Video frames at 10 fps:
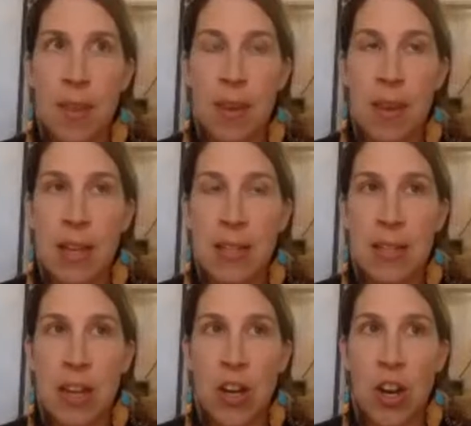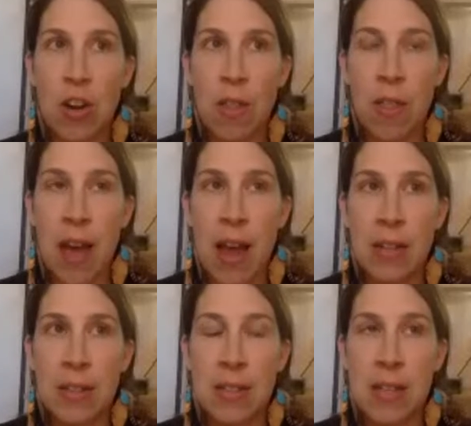consider
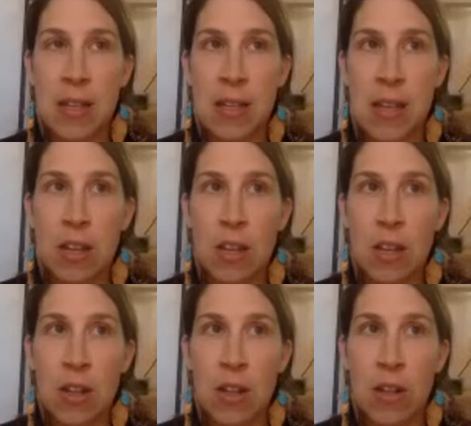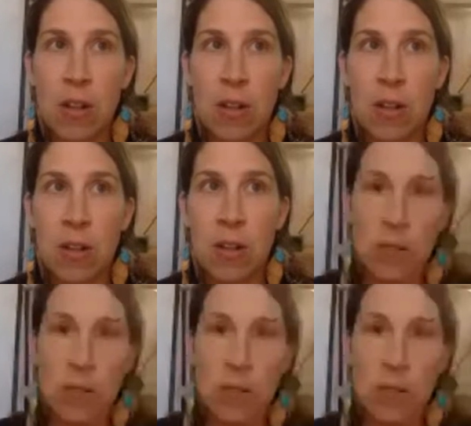that until,